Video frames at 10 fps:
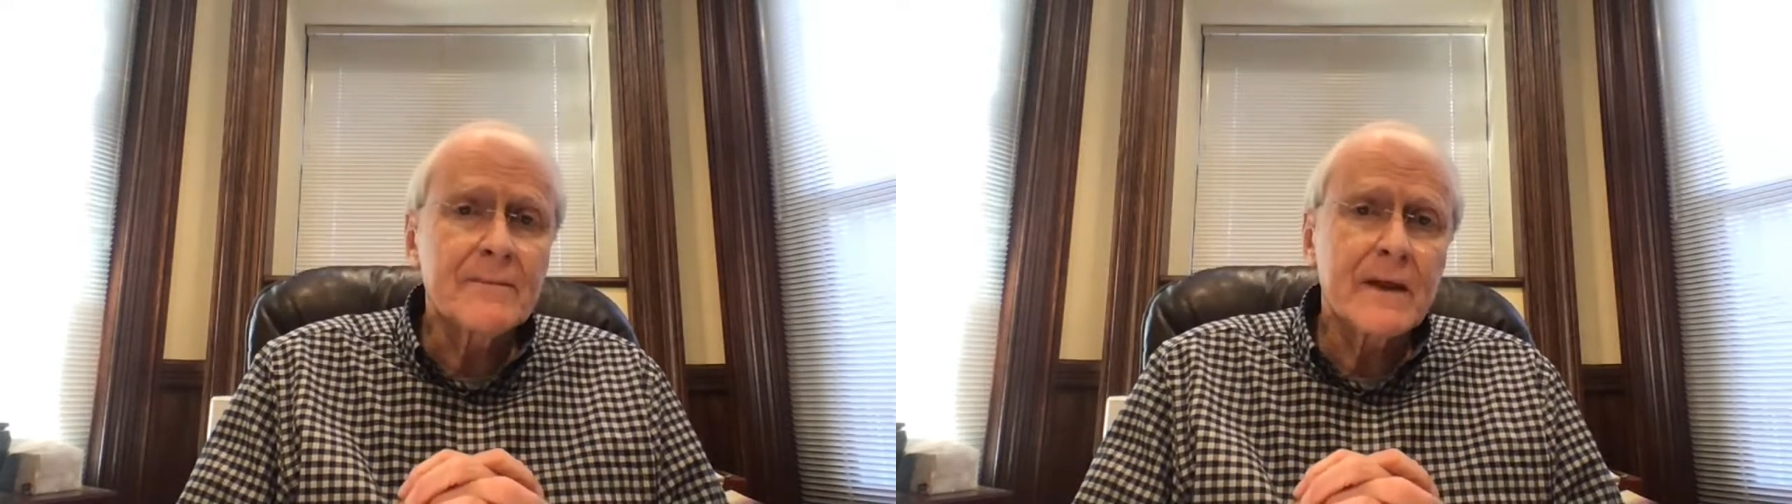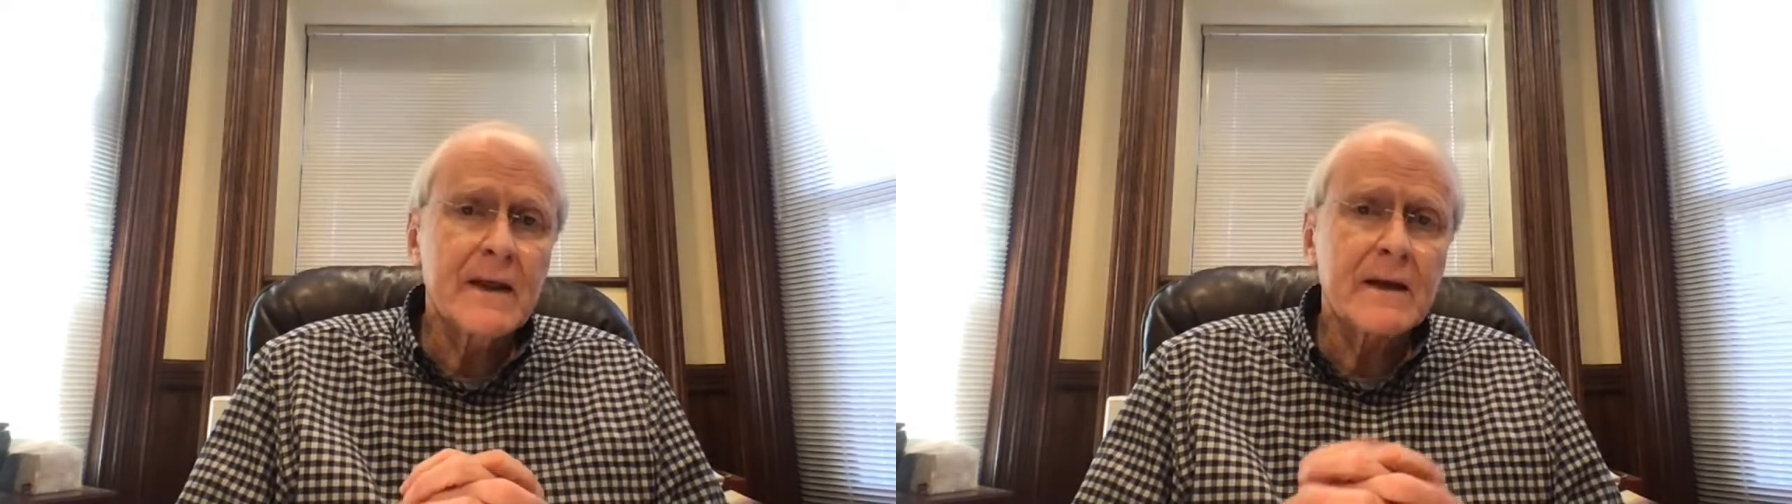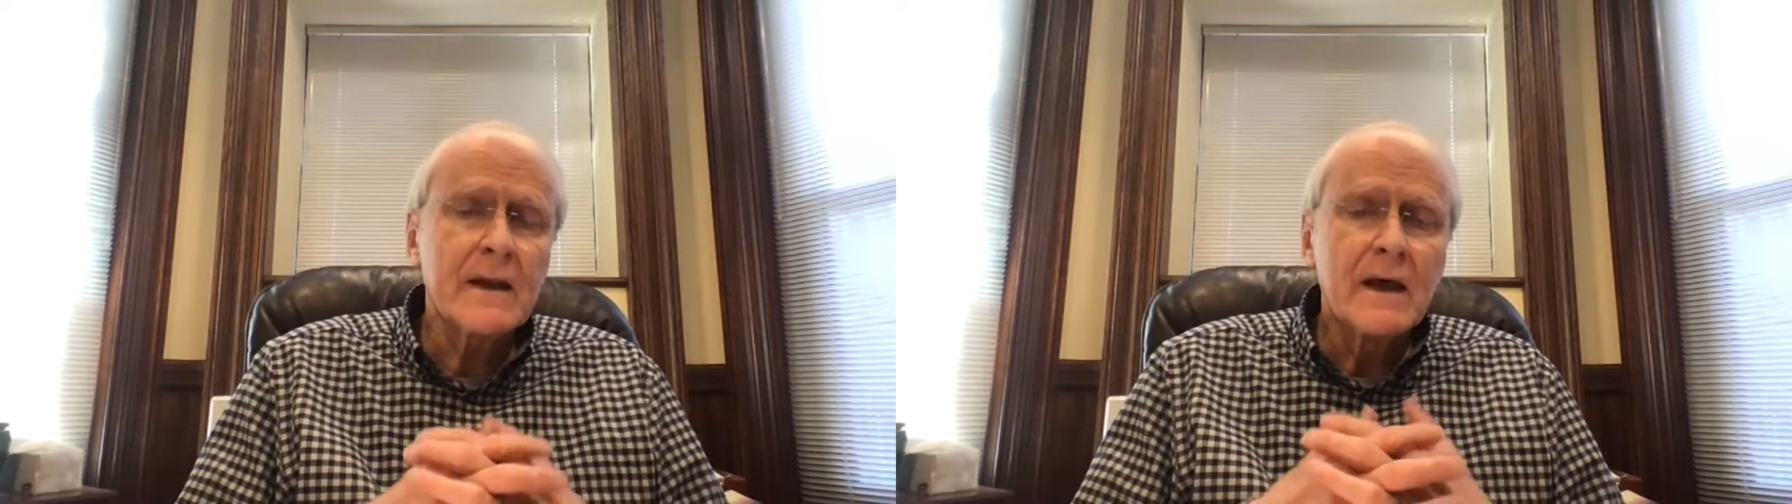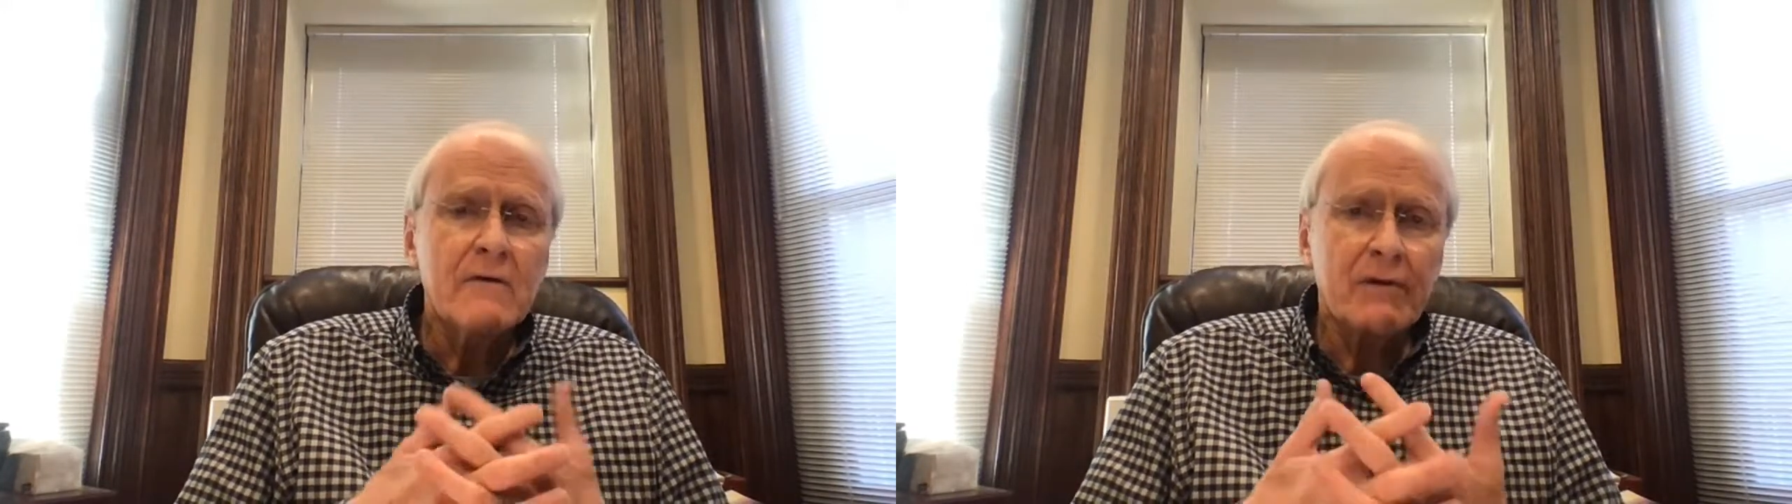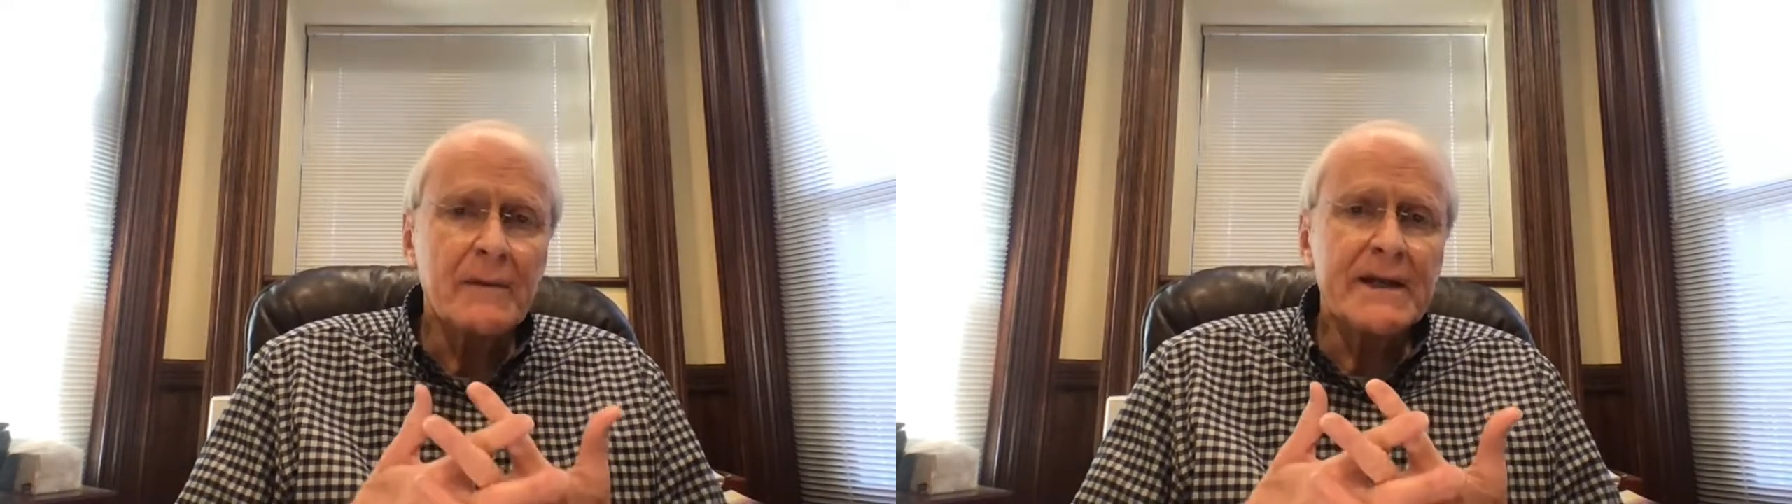And
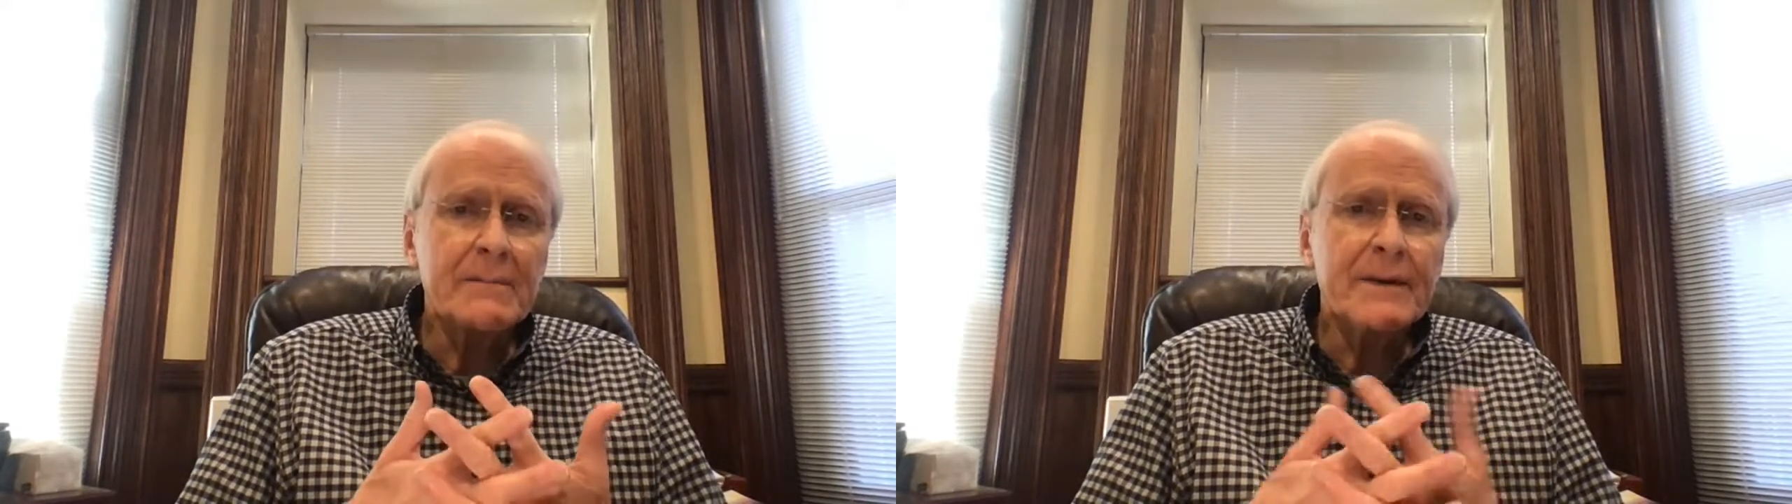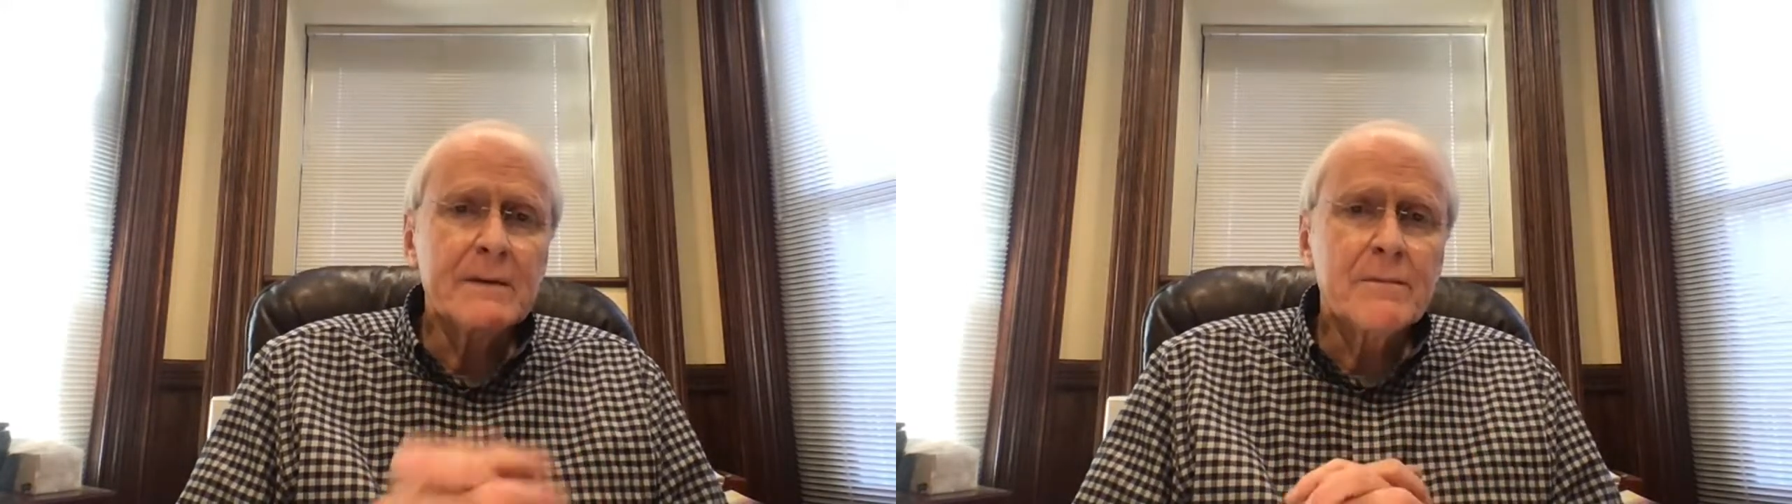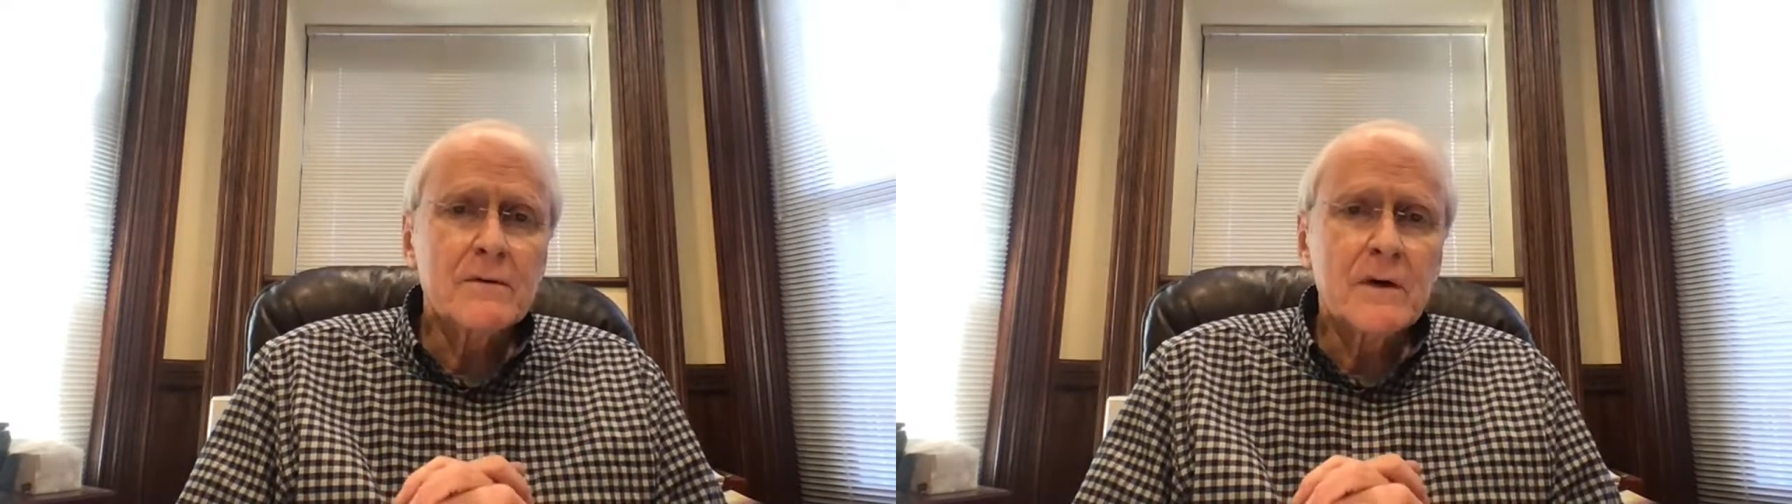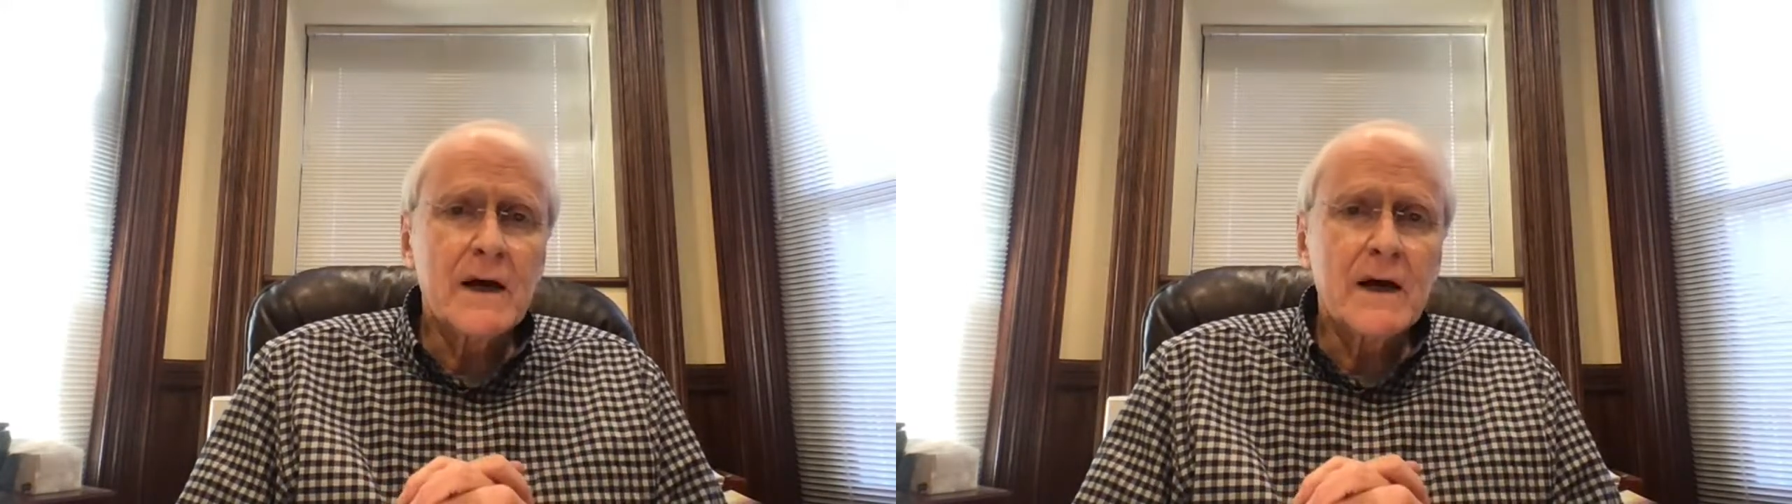for many people,